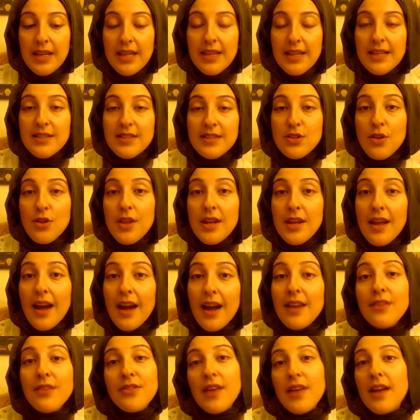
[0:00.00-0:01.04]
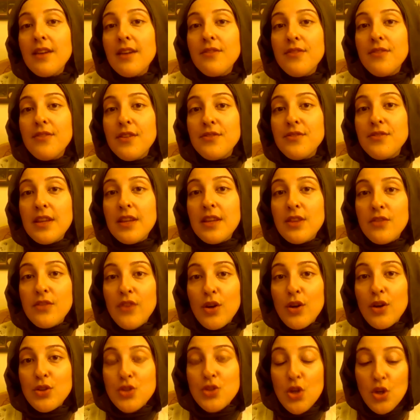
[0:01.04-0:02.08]
This is on the 9th and 15th of
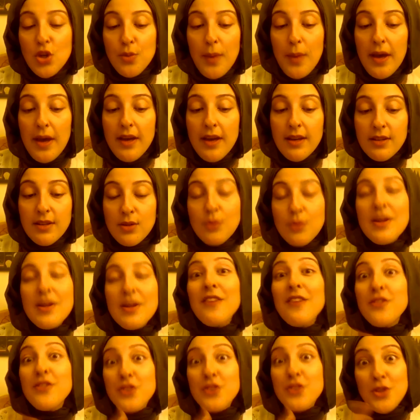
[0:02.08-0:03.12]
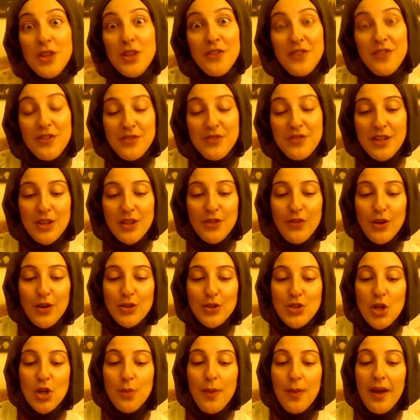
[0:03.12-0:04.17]
October, 9th to the 15th of
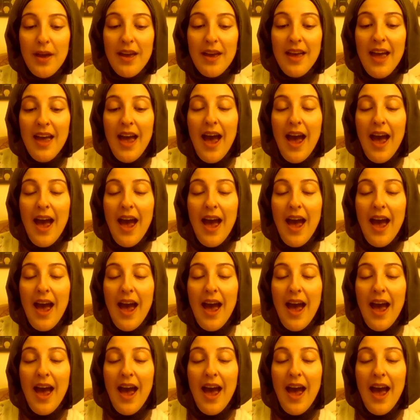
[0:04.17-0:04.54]
October,